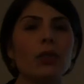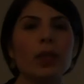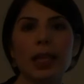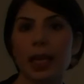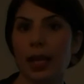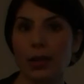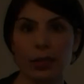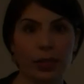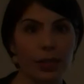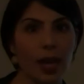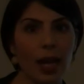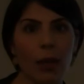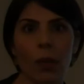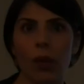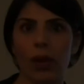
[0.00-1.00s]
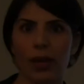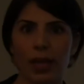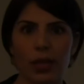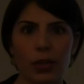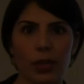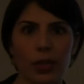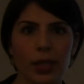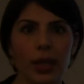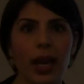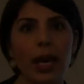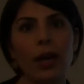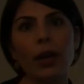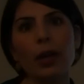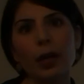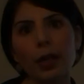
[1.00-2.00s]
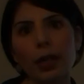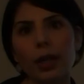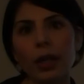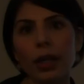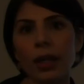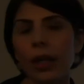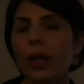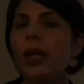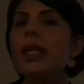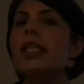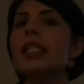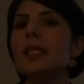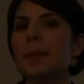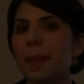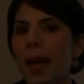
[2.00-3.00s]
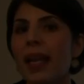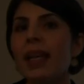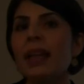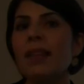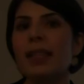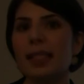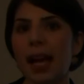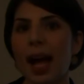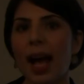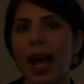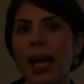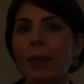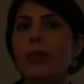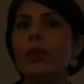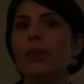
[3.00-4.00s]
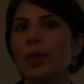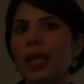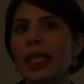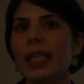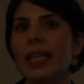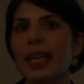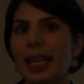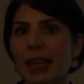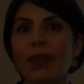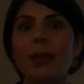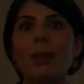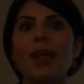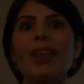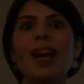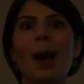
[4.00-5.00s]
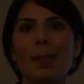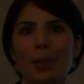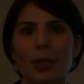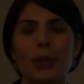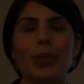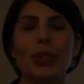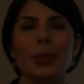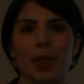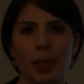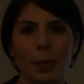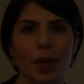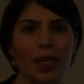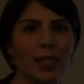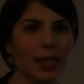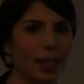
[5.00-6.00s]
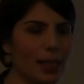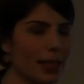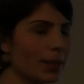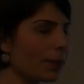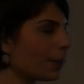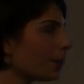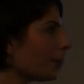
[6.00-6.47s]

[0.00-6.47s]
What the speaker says: really understand what are the issues here, and her spending the time really giving me the opportunity to express this.